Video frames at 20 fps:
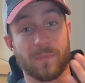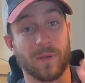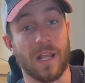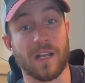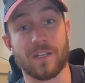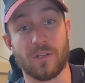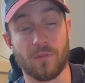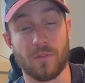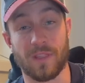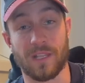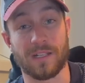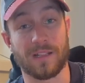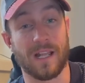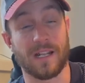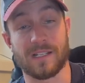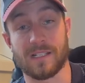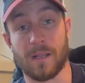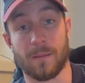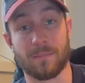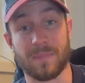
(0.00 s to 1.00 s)
but I do think
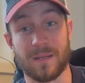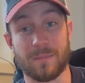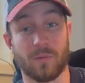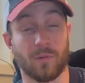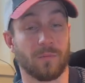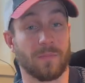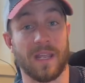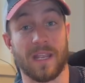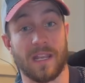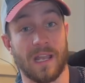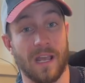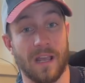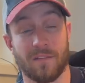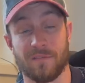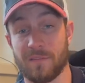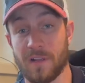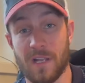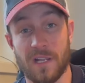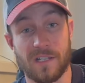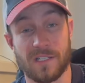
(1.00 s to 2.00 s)
that some people may
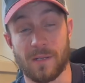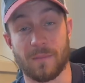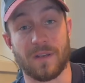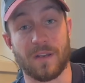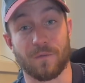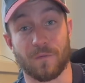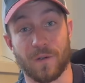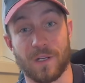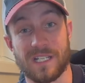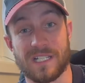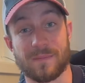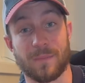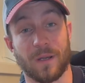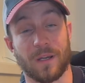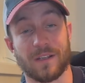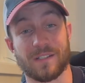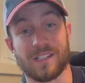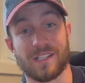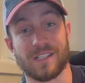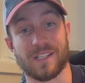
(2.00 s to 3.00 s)
have some different
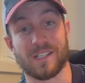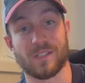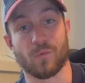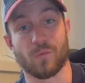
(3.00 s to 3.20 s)
experiences as